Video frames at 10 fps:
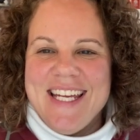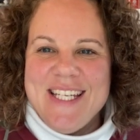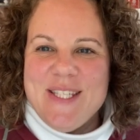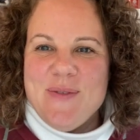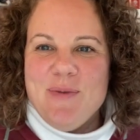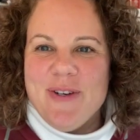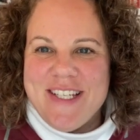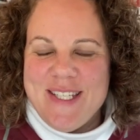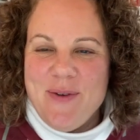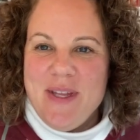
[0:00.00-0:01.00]
it's
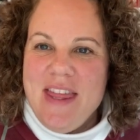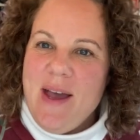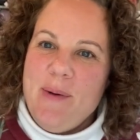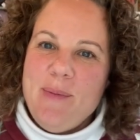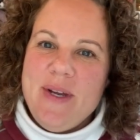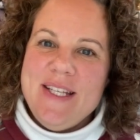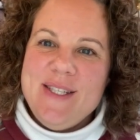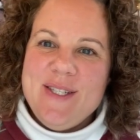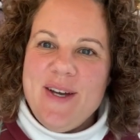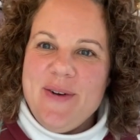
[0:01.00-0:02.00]
Marissa with the Umbrian
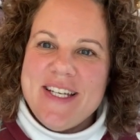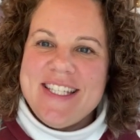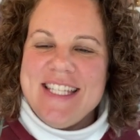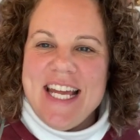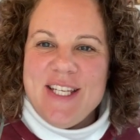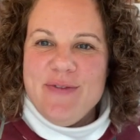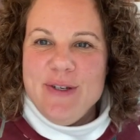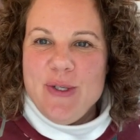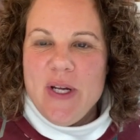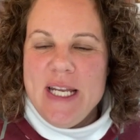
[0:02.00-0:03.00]
Sewist. Thanks for
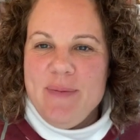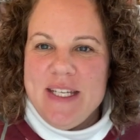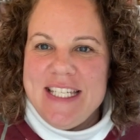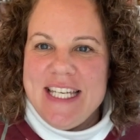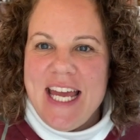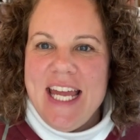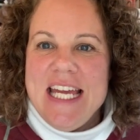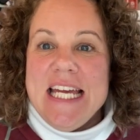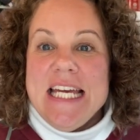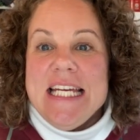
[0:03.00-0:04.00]
joining me today.
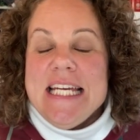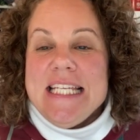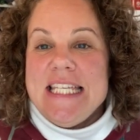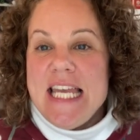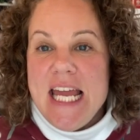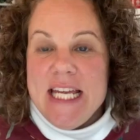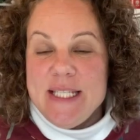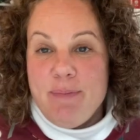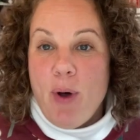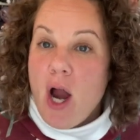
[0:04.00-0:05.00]
Today
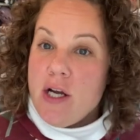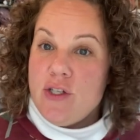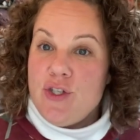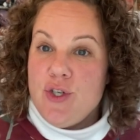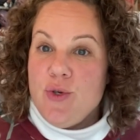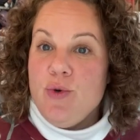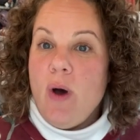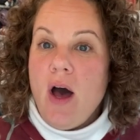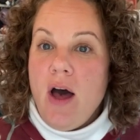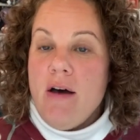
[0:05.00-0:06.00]
is part
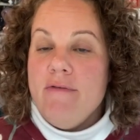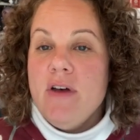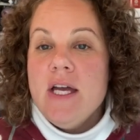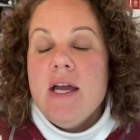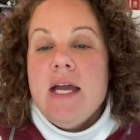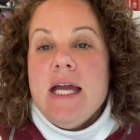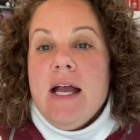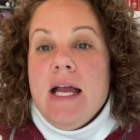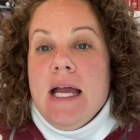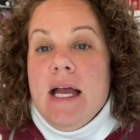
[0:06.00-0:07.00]
2 of
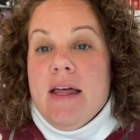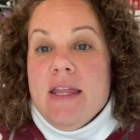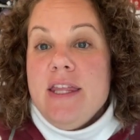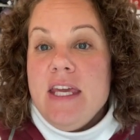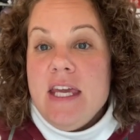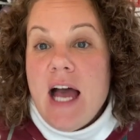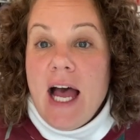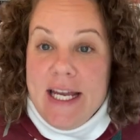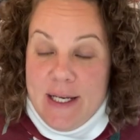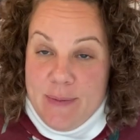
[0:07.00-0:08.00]
the
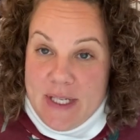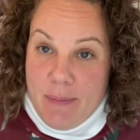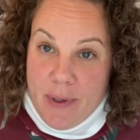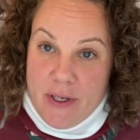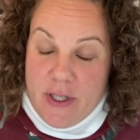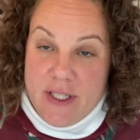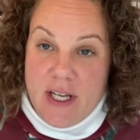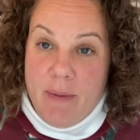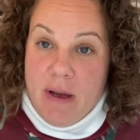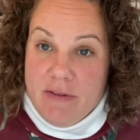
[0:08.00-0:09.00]
items I purchased
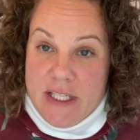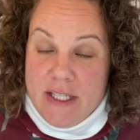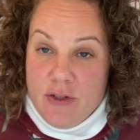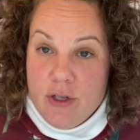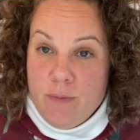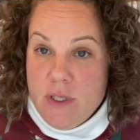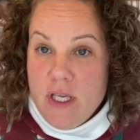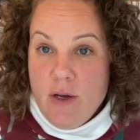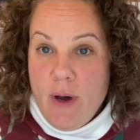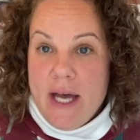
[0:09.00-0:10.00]
on my recent trip to
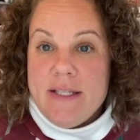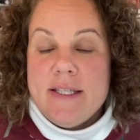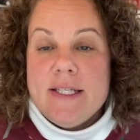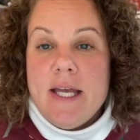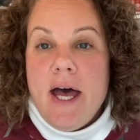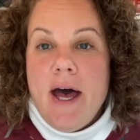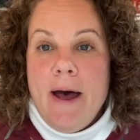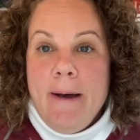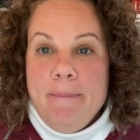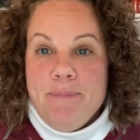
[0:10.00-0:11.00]
the US.
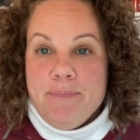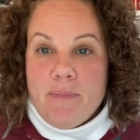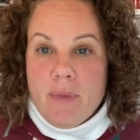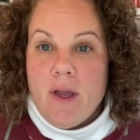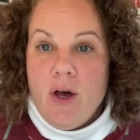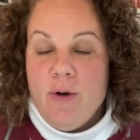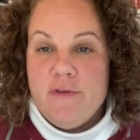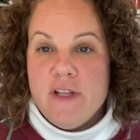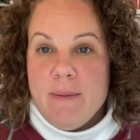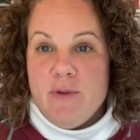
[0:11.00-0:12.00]

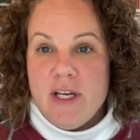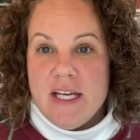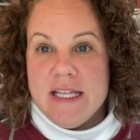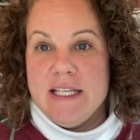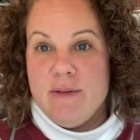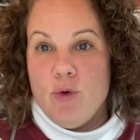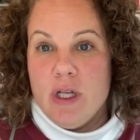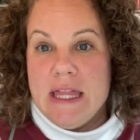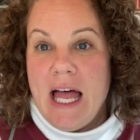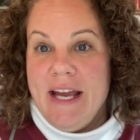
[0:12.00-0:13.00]
Hopefully I'm looking a little more
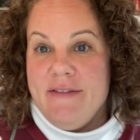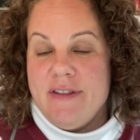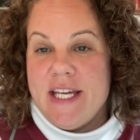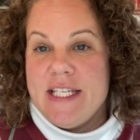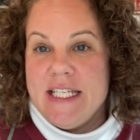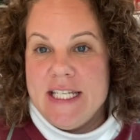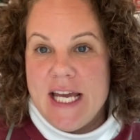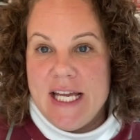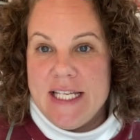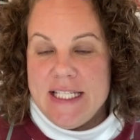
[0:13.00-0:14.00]
lively
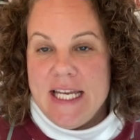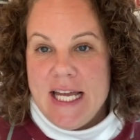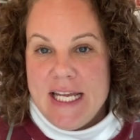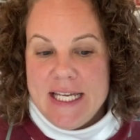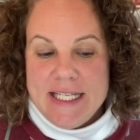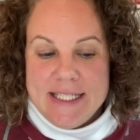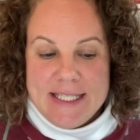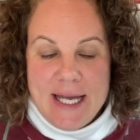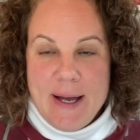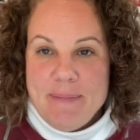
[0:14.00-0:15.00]
today. Today
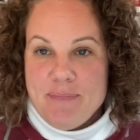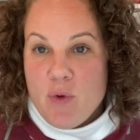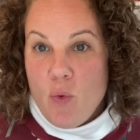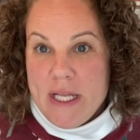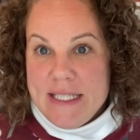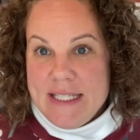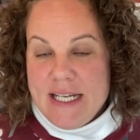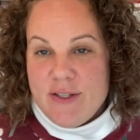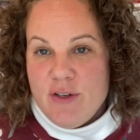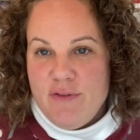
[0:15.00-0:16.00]
is
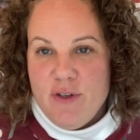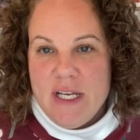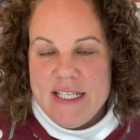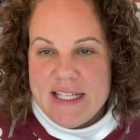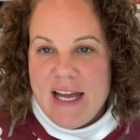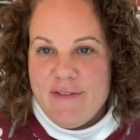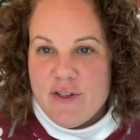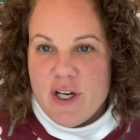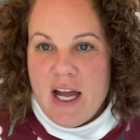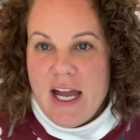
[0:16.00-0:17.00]
Wednesday, so a few days
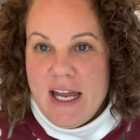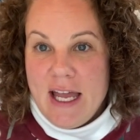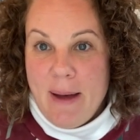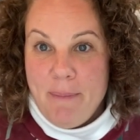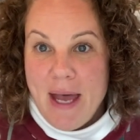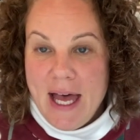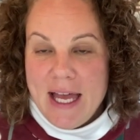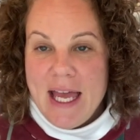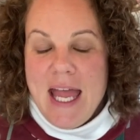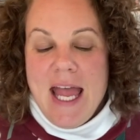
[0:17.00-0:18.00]
after I got
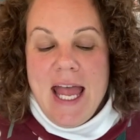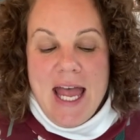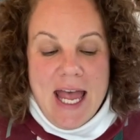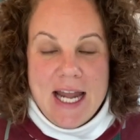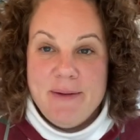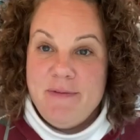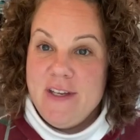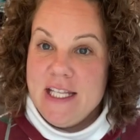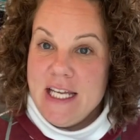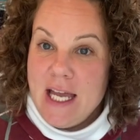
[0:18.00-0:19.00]
back, and I'm
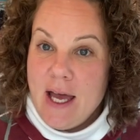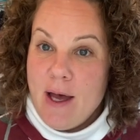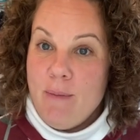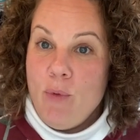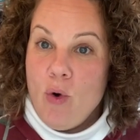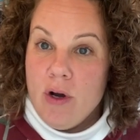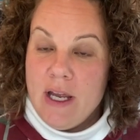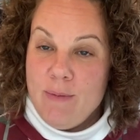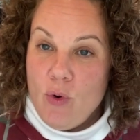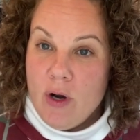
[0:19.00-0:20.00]
feeling more
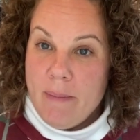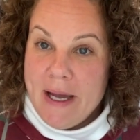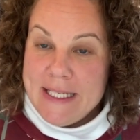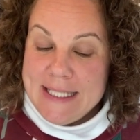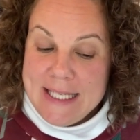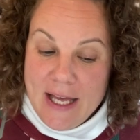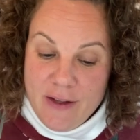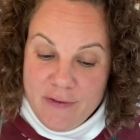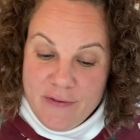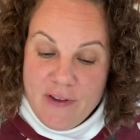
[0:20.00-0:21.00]
and more
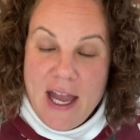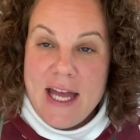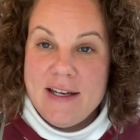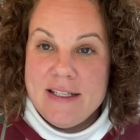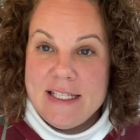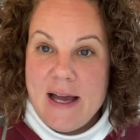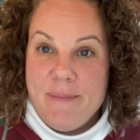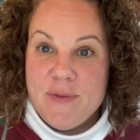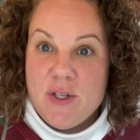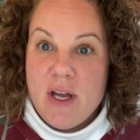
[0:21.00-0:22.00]
myself. And
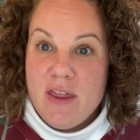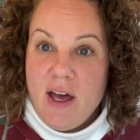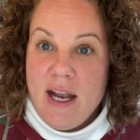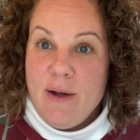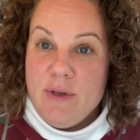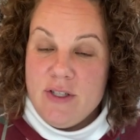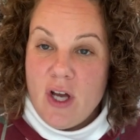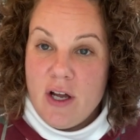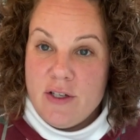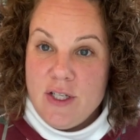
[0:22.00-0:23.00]
so I thought I would
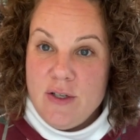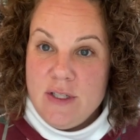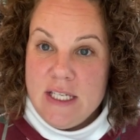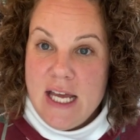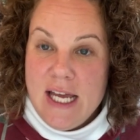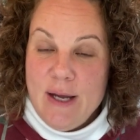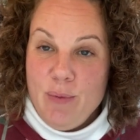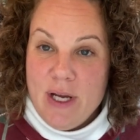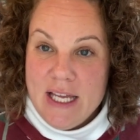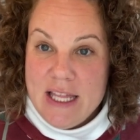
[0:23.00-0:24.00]
talk to you today, or
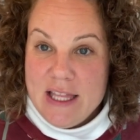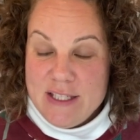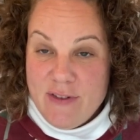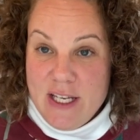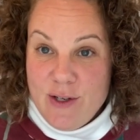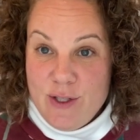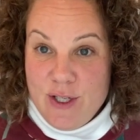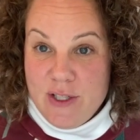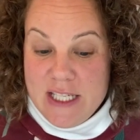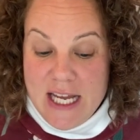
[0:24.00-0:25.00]
bring this video to
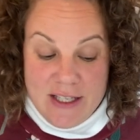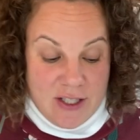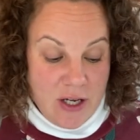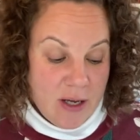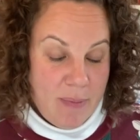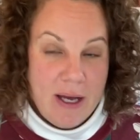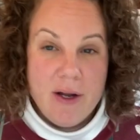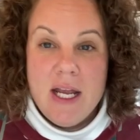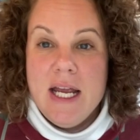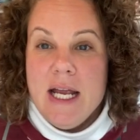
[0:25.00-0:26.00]
you today, to talk
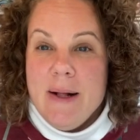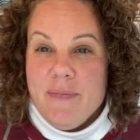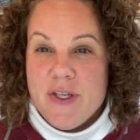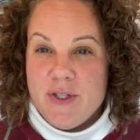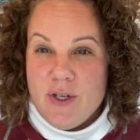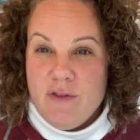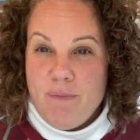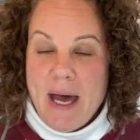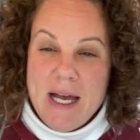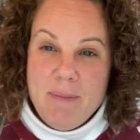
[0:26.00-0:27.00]
about this sort of
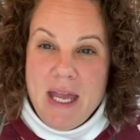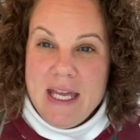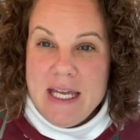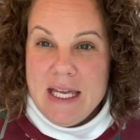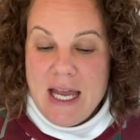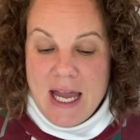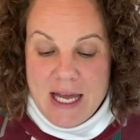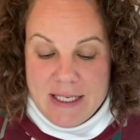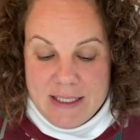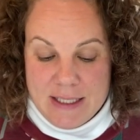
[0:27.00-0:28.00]
bag making
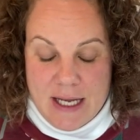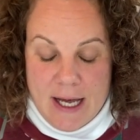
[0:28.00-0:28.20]
and